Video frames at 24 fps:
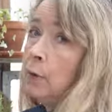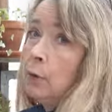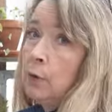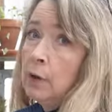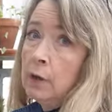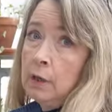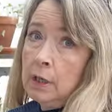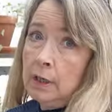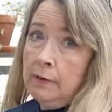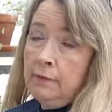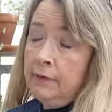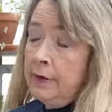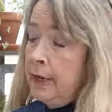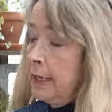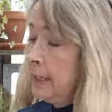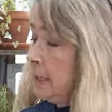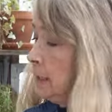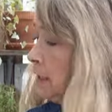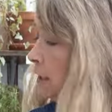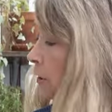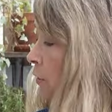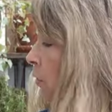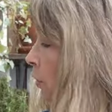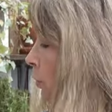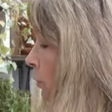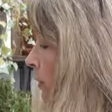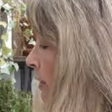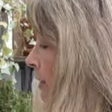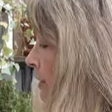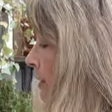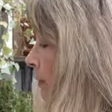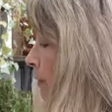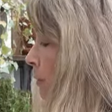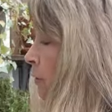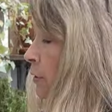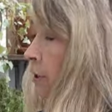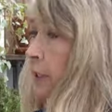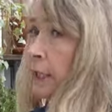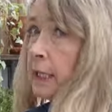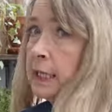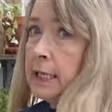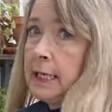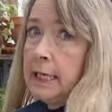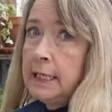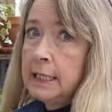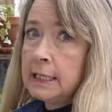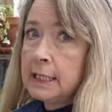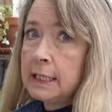will confess that the whole reason I'm using
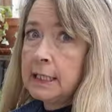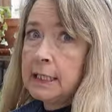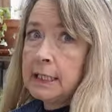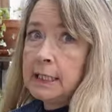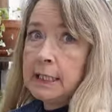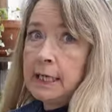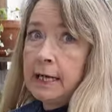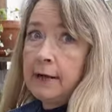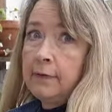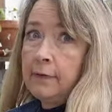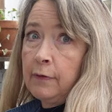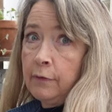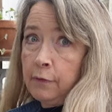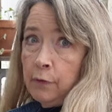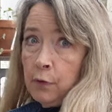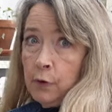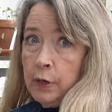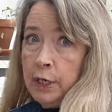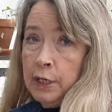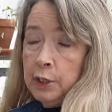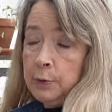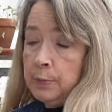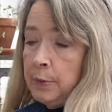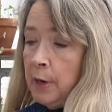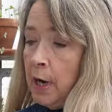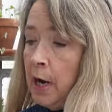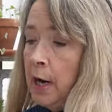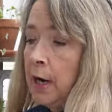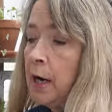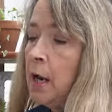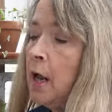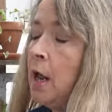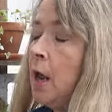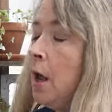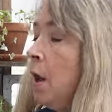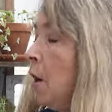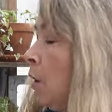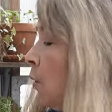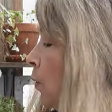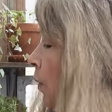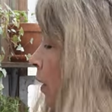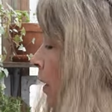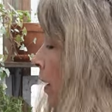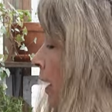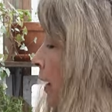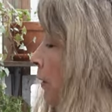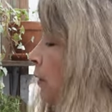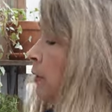these instead of a 4-inch pot
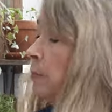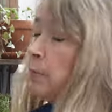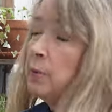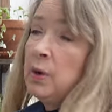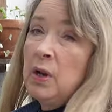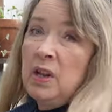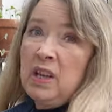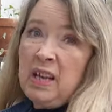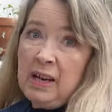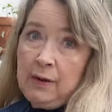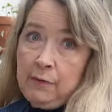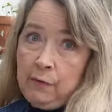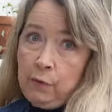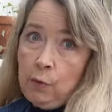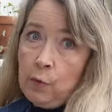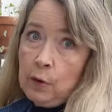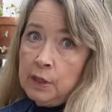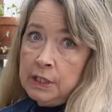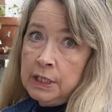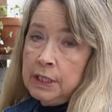where I would put like four